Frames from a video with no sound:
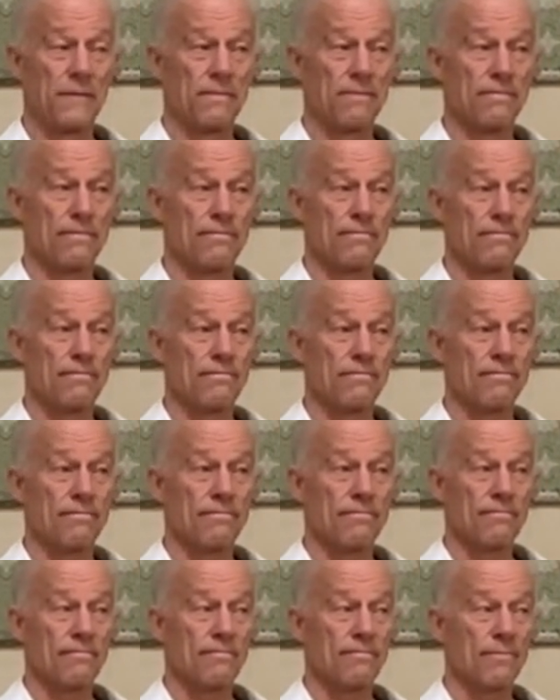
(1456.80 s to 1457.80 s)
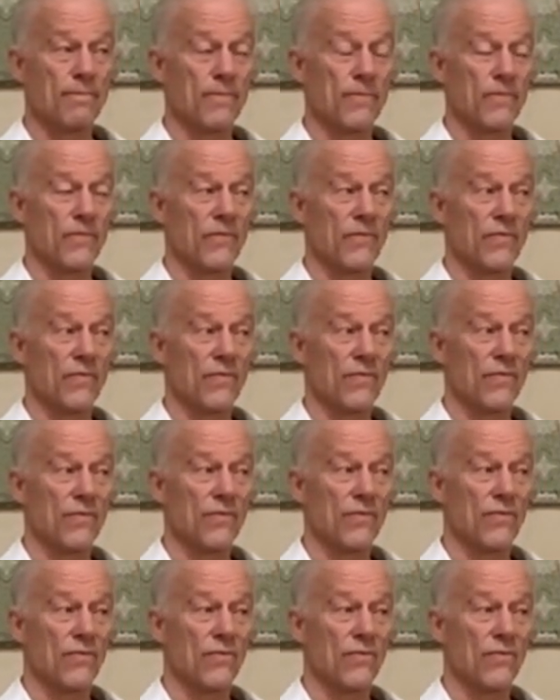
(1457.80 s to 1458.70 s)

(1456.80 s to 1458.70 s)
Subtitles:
(silence)